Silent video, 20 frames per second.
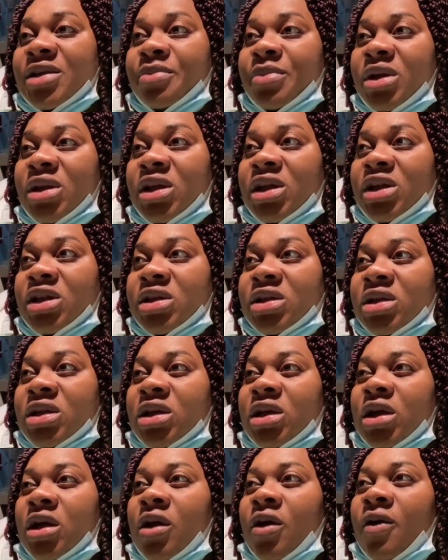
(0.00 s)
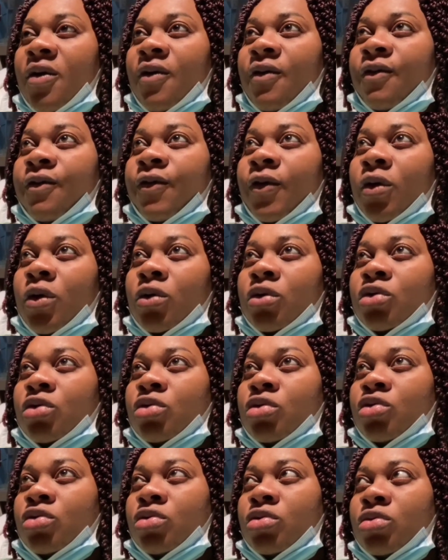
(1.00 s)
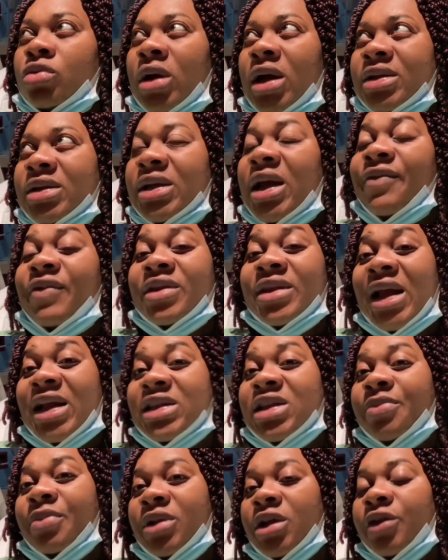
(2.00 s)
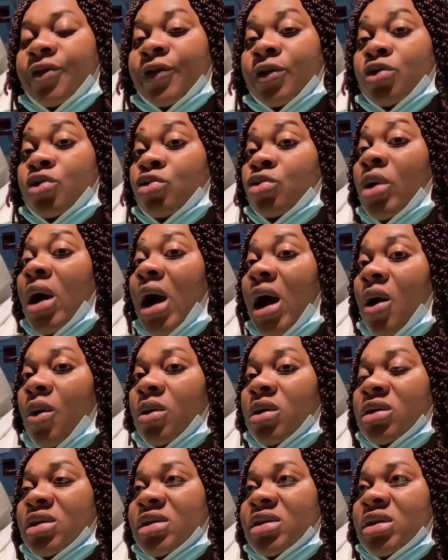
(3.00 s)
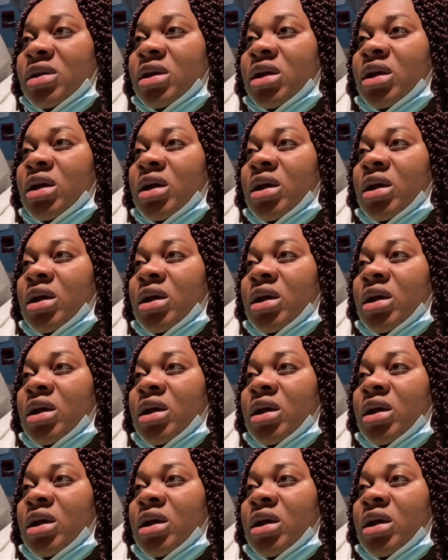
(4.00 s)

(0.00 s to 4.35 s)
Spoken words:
minutes for, I think every 30 minutes for 2 hours.